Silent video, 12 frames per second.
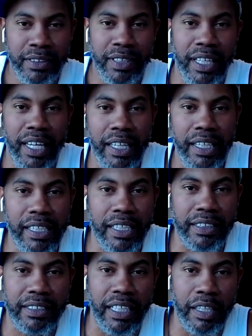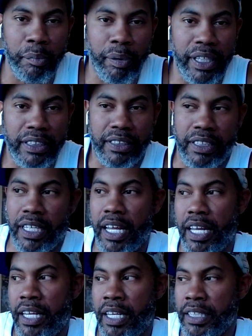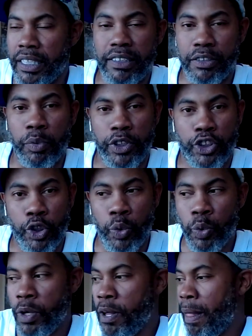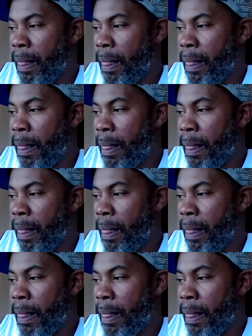to any of the celebration. And this is what you